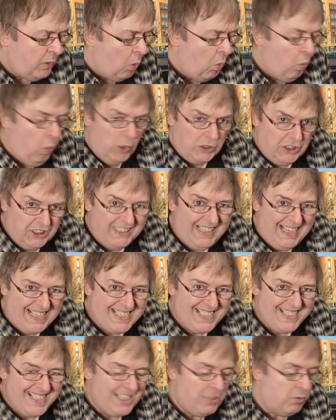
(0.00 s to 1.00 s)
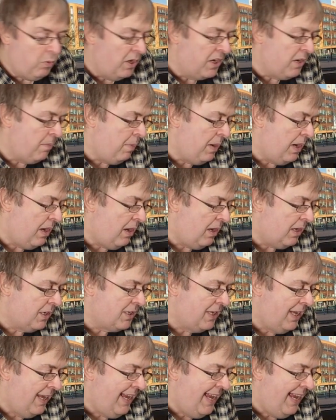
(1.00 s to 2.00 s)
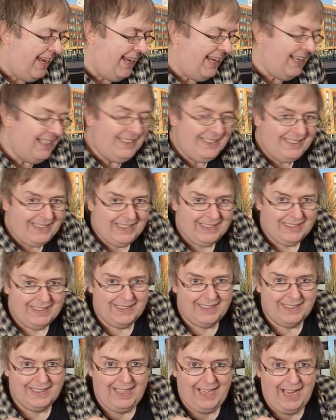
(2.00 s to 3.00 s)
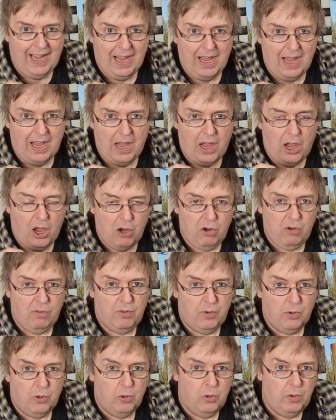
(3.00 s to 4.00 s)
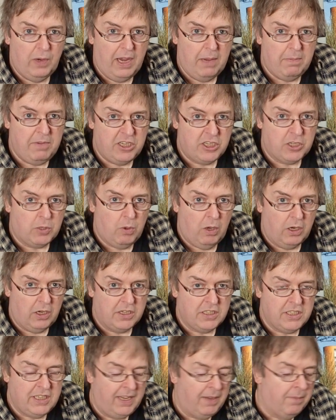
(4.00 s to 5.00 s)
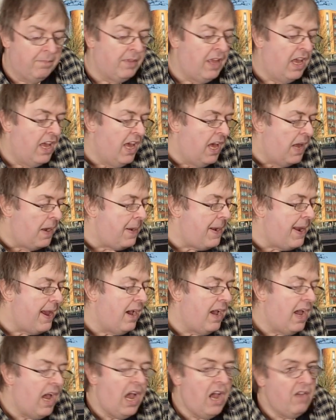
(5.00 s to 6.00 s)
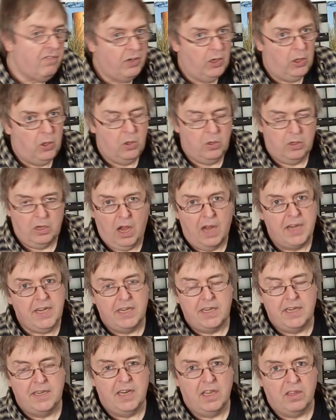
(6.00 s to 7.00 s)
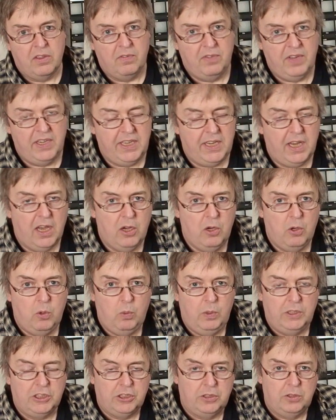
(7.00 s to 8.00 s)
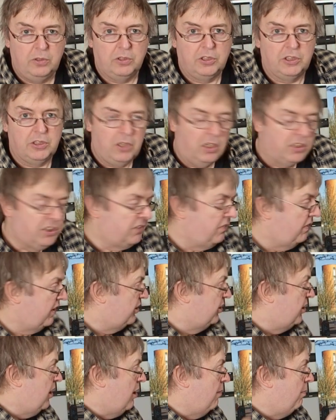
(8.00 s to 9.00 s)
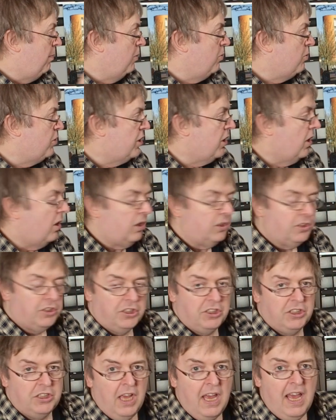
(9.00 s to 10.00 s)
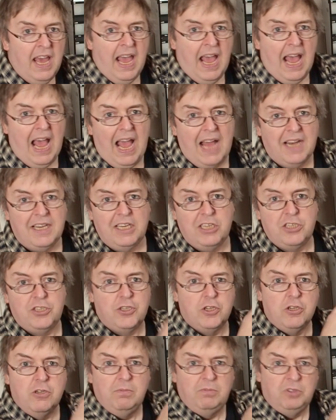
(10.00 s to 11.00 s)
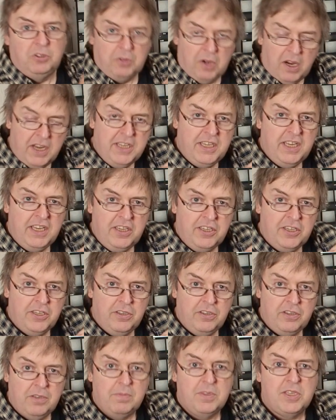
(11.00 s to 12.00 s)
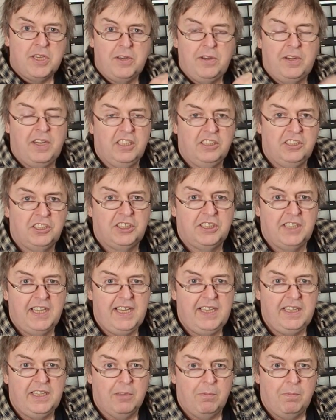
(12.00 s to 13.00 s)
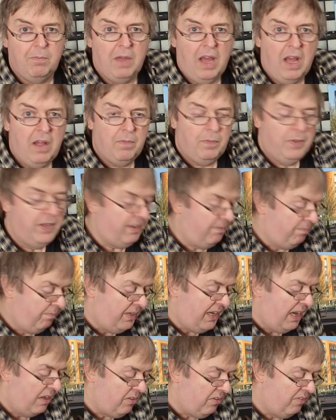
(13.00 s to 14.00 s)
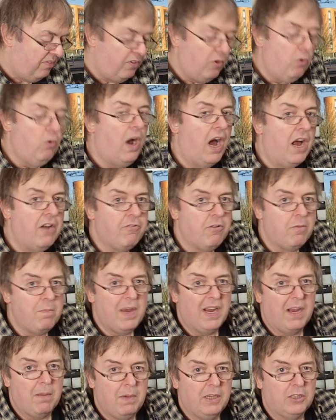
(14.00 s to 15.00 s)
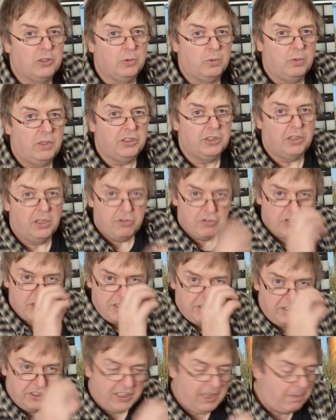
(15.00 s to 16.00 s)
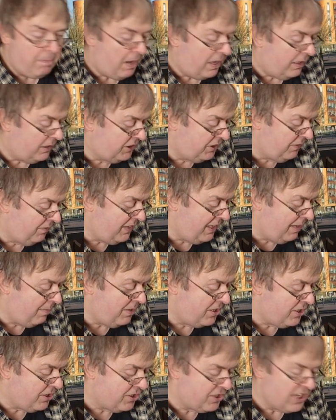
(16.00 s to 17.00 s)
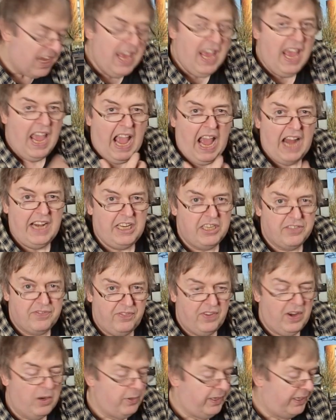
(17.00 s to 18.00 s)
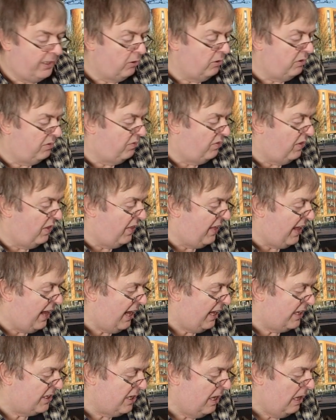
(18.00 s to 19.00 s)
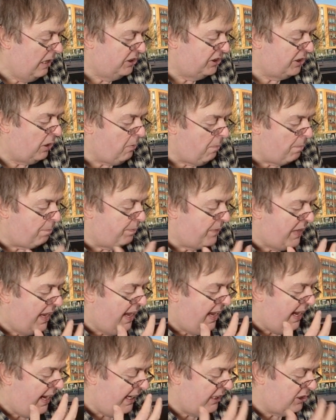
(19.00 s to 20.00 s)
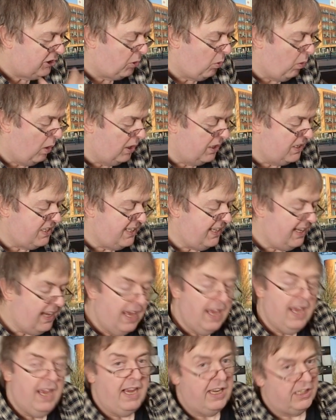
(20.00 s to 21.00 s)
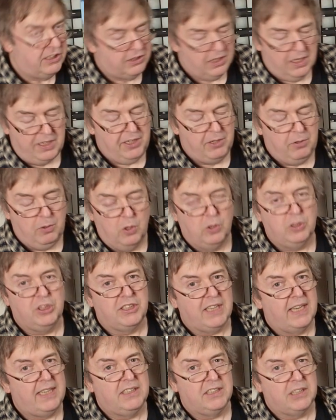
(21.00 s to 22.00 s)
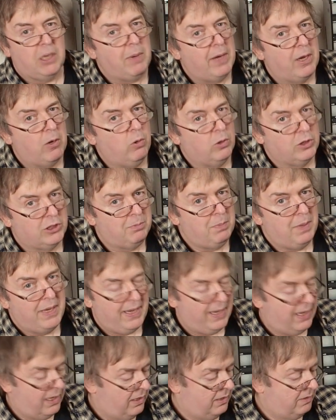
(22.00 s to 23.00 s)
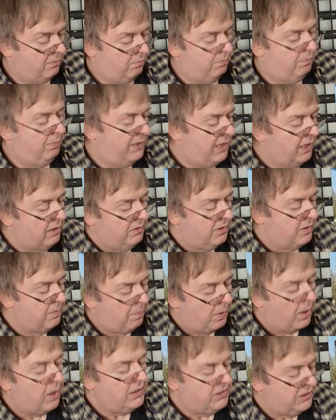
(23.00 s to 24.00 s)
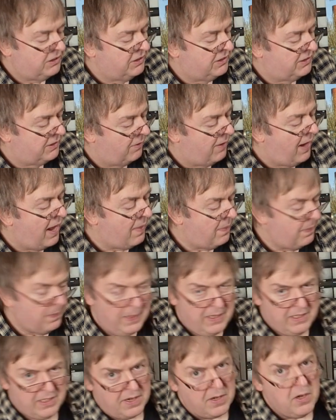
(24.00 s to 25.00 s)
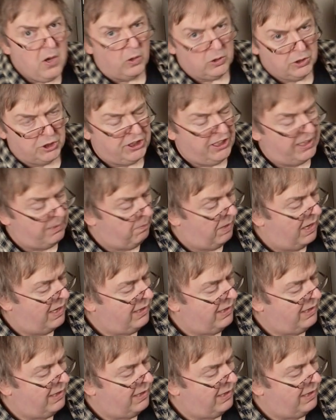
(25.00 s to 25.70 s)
what sets this one apart is just the overall image quality. Now have a look. I did another video which looks lots of example shots, and it zooms right into them so you can see them at the, you know, the full 100 megapixel resolution. You can see parts of the images, and it's very good for that. So it's quality. You could say so it ought to be at, you know, the prices they're at, and these are not cheap